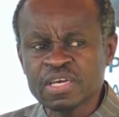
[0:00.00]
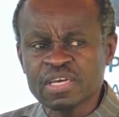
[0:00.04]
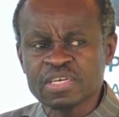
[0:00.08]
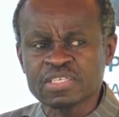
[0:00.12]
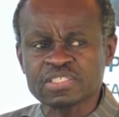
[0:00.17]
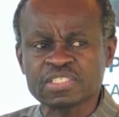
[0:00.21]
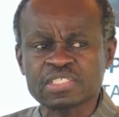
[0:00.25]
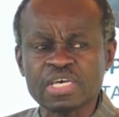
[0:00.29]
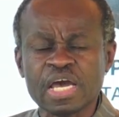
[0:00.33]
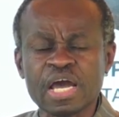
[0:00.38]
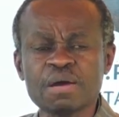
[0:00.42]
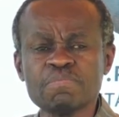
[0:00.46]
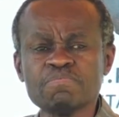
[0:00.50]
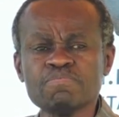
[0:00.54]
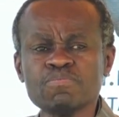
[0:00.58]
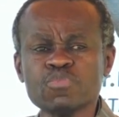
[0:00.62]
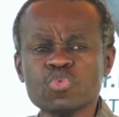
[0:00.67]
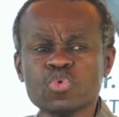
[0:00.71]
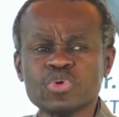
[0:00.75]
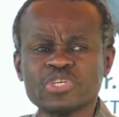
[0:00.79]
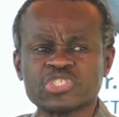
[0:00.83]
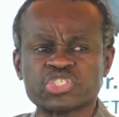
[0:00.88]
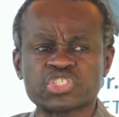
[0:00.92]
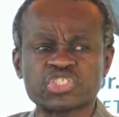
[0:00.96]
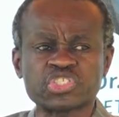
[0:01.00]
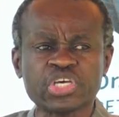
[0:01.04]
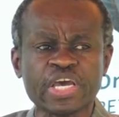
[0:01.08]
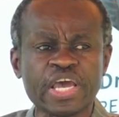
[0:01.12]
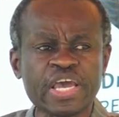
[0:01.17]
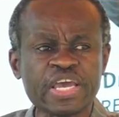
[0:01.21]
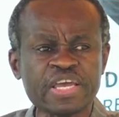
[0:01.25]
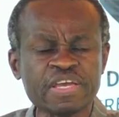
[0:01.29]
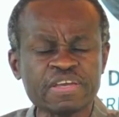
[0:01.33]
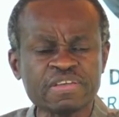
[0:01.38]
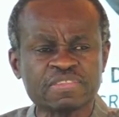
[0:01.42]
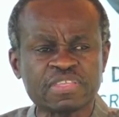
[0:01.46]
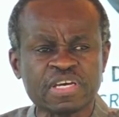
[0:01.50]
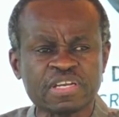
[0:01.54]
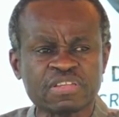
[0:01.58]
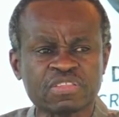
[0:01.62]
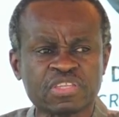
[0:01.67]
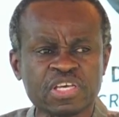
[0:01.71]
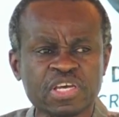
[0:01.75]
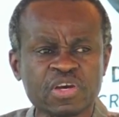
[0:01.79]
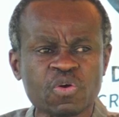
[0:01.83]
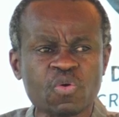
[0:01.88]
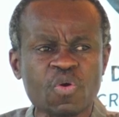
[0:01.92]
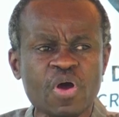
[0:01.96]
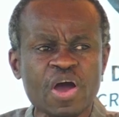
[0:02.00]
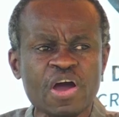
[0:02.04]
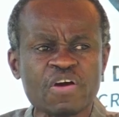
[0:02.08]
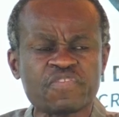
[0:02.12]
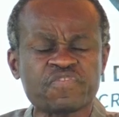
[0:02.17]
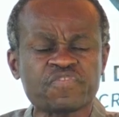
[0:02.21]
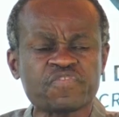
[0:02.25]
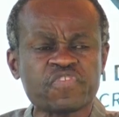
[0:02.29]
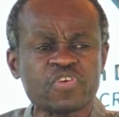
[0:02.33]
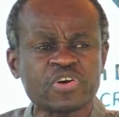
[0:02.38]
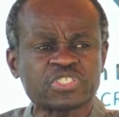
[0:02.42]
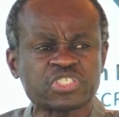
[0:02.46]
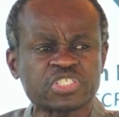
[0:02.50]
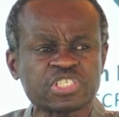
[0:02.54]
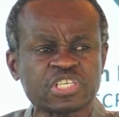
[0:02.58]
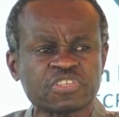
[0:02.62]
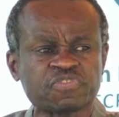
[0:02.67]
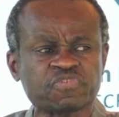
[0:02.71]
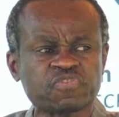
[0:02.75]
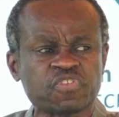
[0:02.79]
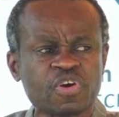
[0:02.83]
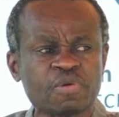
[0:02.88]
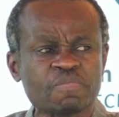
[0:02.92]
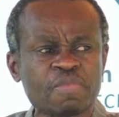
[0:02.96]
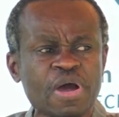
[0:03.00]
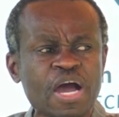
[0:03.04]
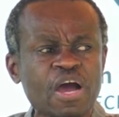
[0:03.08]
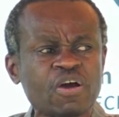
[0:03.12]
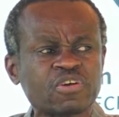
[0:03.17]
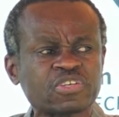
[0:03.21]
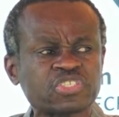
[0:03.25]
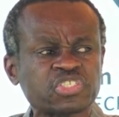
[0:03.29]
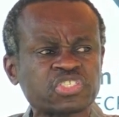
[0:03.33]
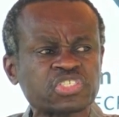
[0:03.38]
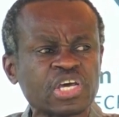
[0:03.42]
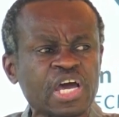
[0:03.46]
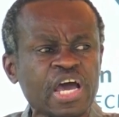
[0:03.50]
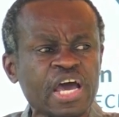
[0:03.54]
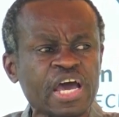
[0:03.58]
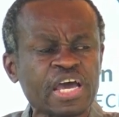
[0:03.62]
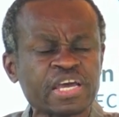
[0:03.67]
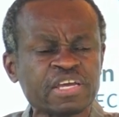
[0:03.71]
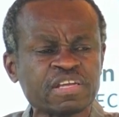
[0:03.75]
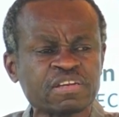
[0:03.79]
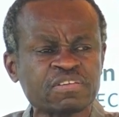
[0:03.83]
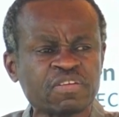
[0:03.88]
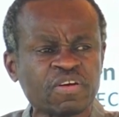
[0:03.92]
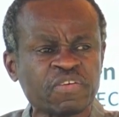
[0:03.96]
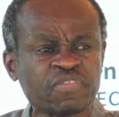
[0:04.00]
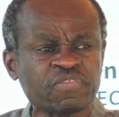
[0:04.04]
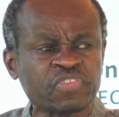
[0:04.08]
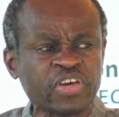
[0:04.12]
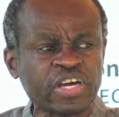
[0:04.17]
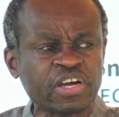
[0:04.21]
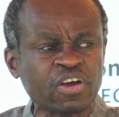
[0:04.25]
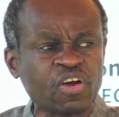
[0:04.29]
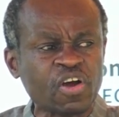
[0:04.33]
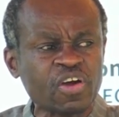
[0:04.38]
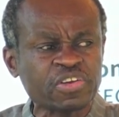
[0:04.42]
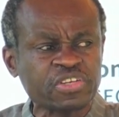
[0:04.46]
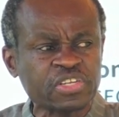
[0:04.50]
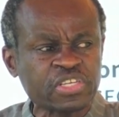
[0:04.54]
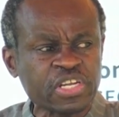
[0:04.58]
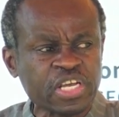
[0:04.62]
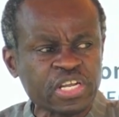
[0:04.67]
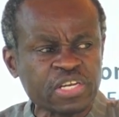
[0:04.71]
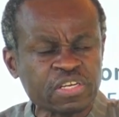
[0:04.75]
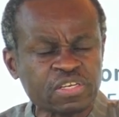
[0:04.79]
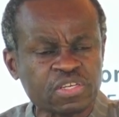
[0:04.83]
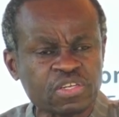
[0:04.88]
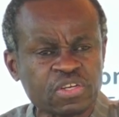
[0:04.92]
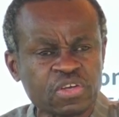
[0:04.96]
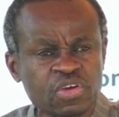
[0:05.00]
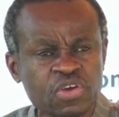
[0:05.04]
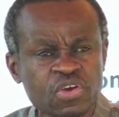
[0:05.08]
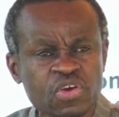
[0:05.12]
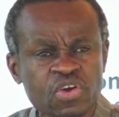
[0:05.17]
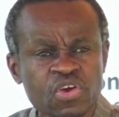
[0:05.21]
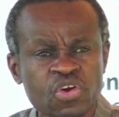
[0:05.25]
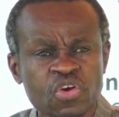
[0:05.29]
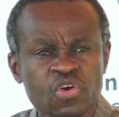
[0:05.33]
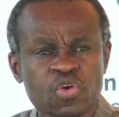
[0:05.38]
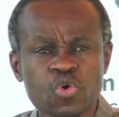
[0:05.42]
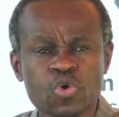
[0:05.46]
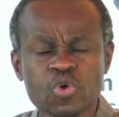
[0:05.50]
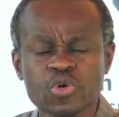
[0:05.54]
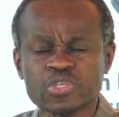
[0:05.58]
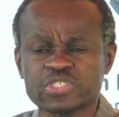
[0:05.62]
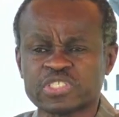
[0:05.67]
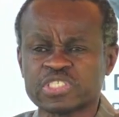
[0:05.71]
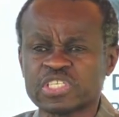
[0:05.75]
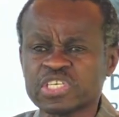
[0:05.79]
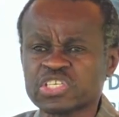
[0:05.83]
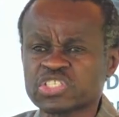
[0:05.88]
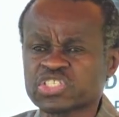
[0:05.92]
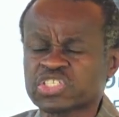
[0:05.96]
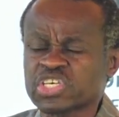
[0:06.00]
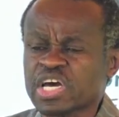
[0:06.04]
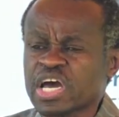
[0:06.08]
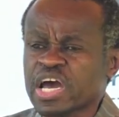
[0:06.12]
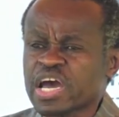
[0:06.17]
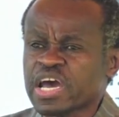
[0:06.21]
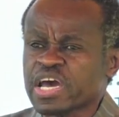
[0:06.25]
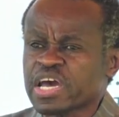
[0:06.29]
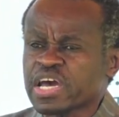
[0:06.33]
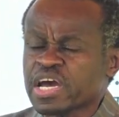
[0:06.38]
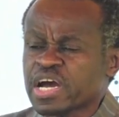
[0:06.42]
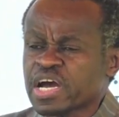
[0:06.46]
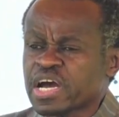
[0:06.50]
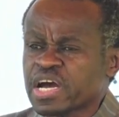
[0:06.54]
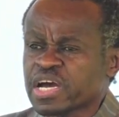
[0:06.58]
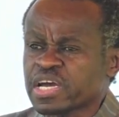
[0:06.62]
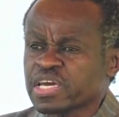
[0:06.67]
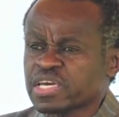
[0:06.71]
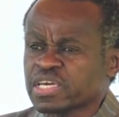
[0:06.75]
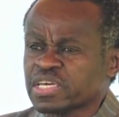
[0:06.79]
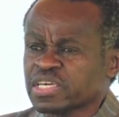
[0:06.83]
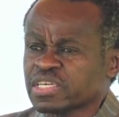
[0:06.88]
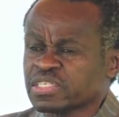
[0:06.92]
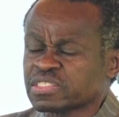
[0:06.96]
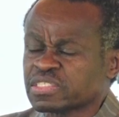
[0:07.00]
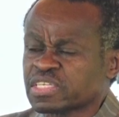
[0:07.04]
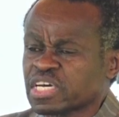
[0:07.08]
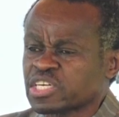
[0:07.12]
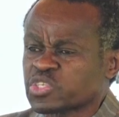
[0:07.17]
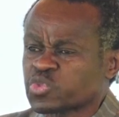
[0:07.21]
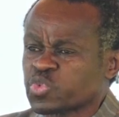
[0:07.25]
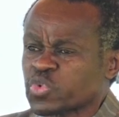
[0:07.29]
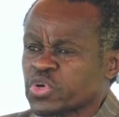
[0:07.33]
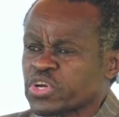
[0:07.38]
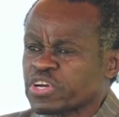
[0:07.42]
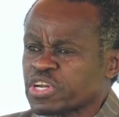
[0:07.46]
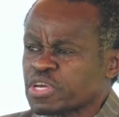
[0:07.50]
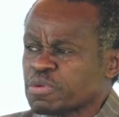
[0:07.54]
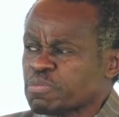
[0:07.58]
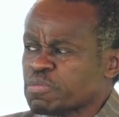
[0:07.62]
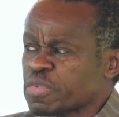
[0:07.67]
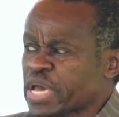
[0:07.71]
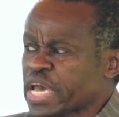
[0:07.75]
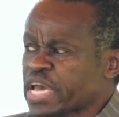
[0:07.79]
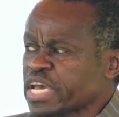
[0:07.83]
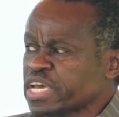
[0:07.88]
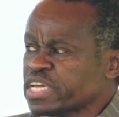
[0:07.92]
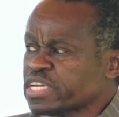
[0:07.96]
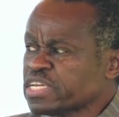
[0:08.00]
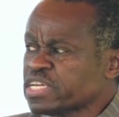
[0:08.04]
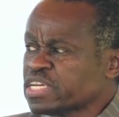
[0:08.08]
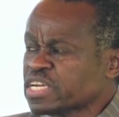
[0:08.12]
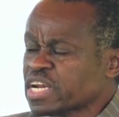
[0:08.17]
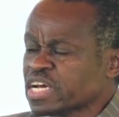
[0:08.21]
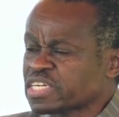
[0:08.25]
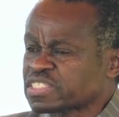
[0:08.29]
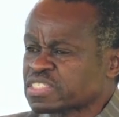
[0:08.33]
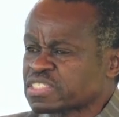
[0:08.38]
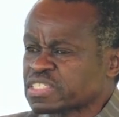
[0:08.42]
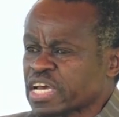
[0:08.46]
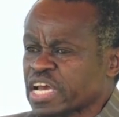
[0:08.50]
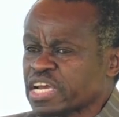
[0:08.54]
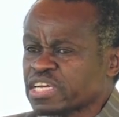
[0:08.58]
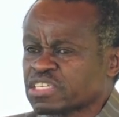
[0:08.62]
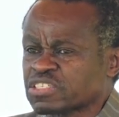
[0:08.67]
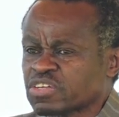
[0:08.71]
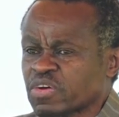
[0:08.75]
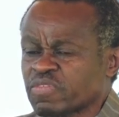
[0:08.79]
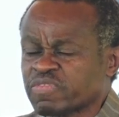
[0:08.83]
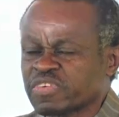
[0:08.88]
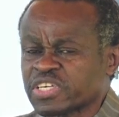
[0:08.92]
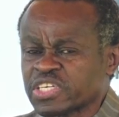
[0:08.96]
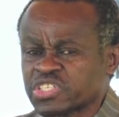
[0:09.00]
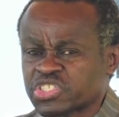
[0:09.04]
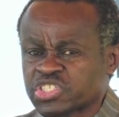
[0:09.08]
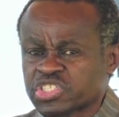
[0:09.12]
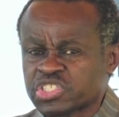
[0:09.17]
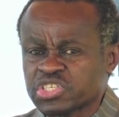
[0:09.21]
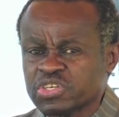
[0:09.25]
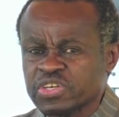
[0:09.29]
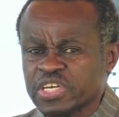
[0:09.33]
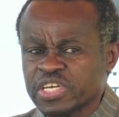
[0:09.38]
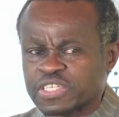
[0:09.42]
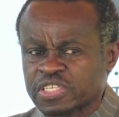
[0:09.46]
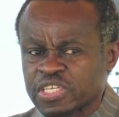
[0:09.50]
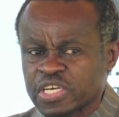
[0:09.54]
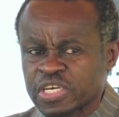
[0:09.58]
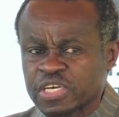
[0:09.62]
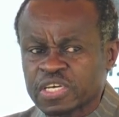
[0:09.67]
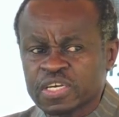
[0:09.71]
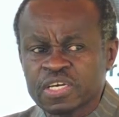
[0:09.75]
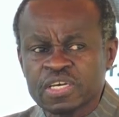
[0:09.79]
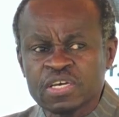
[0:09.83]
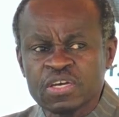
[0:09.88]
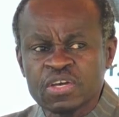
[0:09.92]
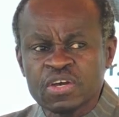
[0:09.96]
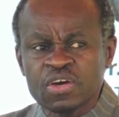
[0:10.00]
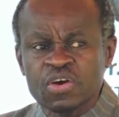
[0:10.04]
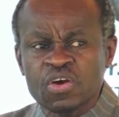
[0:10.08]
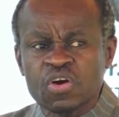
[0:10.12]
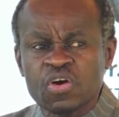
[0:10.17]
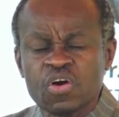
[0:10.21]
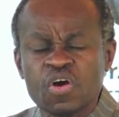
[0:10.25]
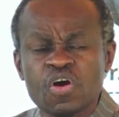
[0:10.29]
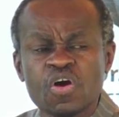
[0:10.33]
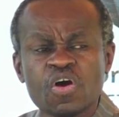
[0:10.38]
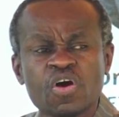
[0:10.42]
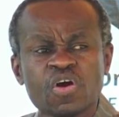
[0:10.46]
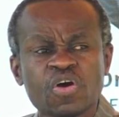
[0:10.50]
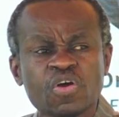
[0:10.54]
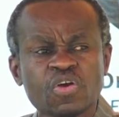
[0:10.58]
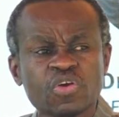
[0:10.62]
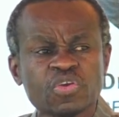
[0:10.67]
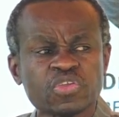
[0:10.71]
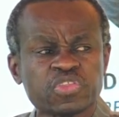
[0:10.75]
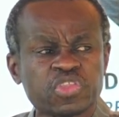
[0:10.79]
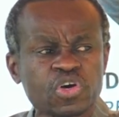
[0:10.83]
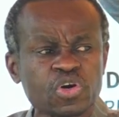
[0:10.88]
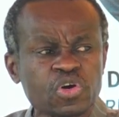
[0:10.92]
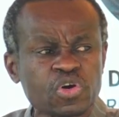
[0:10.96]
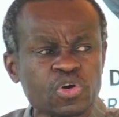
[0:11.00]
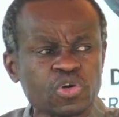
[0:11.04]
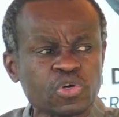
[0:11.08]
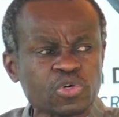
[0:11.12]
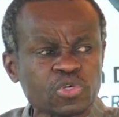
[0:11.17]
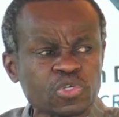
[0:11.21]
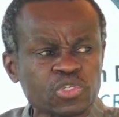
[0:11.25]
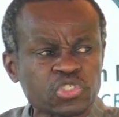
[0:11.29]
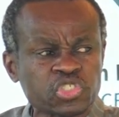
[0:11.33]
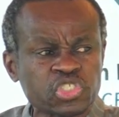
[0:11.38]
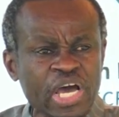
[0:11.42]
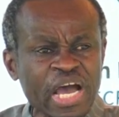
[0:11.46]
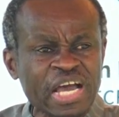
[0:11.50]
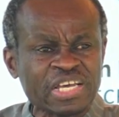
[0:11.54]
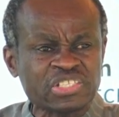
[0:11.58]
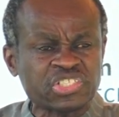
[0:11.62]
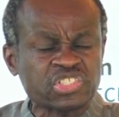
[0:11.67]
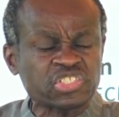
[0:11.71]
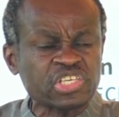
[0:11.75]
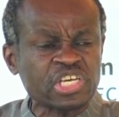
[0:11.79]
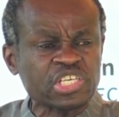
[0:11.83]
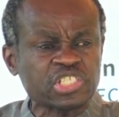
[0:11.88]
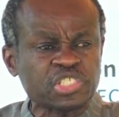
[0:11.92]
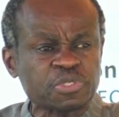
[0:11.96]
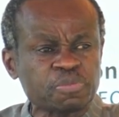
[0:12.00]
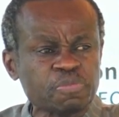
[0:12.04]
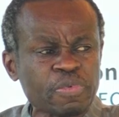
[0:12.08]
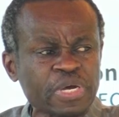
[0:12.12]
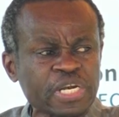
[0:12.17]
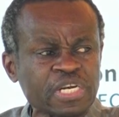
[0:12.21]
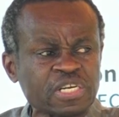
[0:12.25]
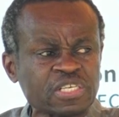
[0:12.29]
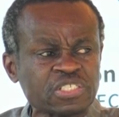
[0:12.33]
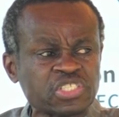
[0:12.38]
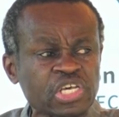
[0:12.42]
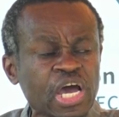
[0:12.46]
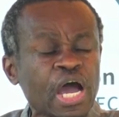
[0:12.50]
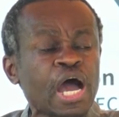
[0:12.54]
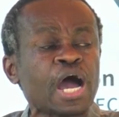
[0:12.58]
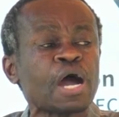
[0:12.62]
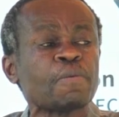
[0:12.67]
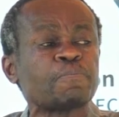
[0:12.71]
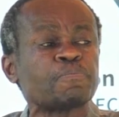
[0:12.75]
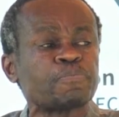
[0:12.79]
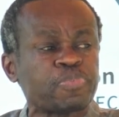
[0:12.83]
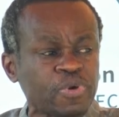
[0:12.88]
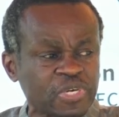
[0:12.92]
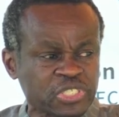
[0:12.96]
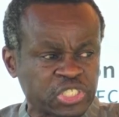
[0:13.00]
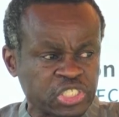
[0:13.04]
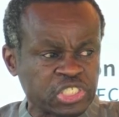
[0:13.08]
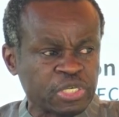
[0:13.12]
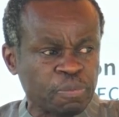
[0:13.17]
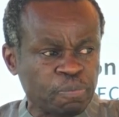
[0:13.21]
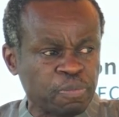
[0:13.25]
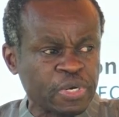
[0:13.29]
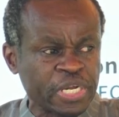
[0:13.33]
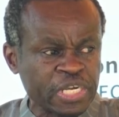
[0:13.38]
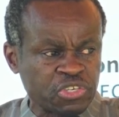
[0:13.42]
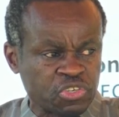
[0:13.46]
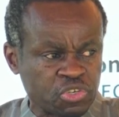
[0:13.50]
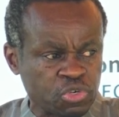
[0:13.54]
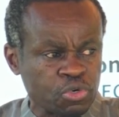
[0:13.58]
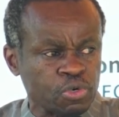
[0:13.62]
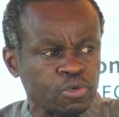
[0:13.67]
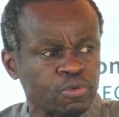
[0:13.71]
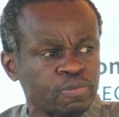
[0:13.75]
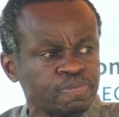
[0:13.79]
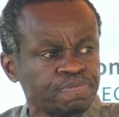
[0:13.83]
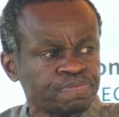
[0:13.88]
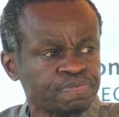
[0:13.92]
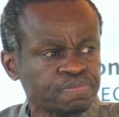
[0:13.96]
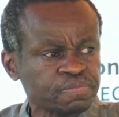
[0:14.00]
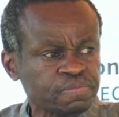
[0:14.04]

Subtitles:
Some would say that there were forces from outside of the continent whose desire is that we remain in a state of disunity. All those assessments are possibly true.